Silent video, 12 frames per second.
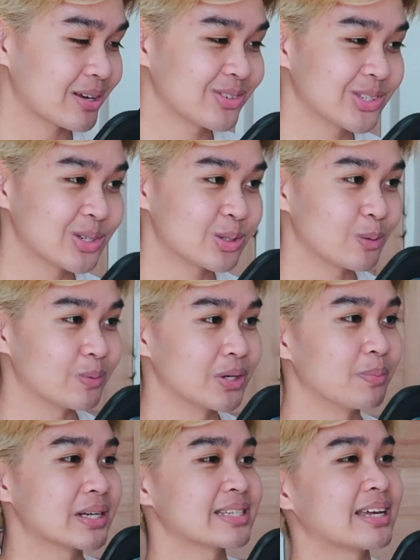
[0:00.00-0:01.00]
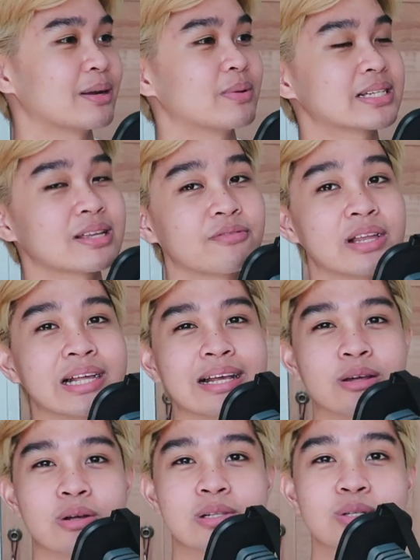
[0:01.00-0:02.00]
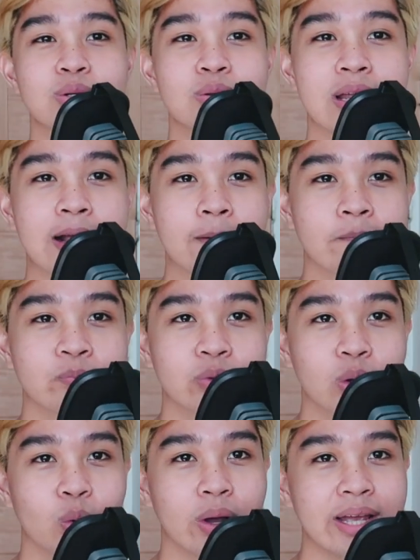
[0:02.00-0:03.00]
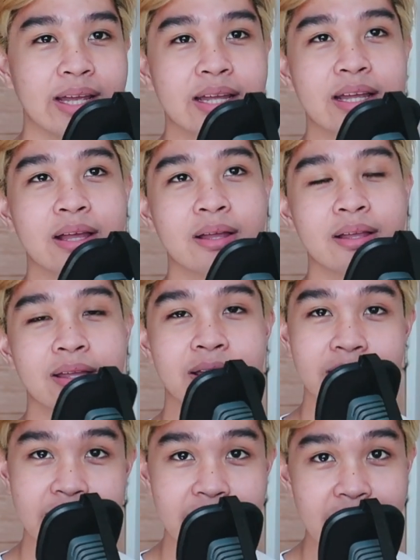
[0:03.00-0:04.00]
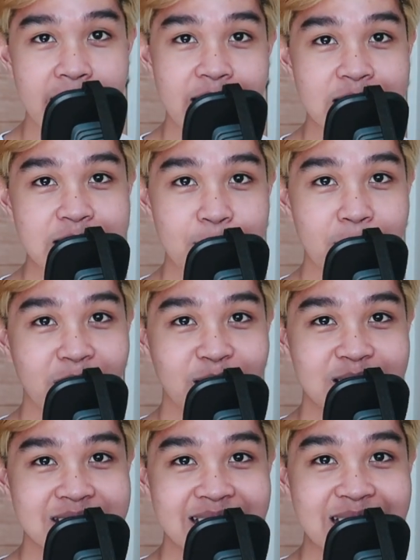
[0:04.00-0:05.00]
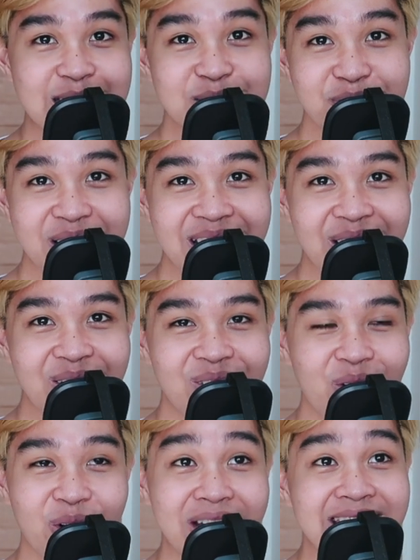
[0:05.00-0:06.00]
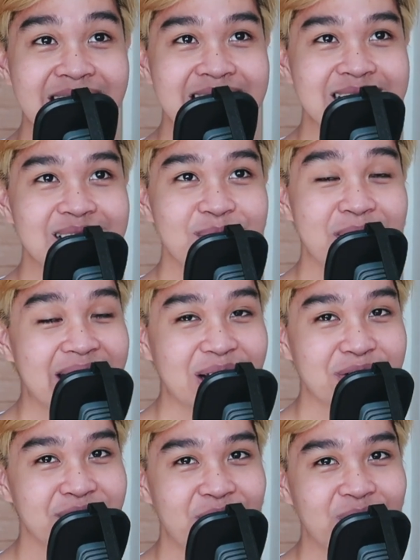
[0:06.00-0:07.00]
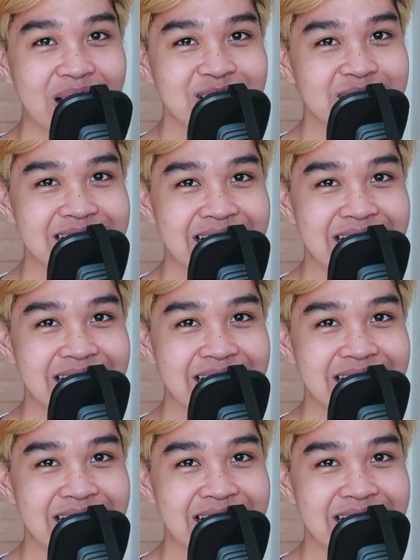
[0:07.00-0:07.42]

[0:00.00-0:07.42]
I'm actually just super duper excited because I feel like I could also do like quiet ASMRs in this video, or in this microphone I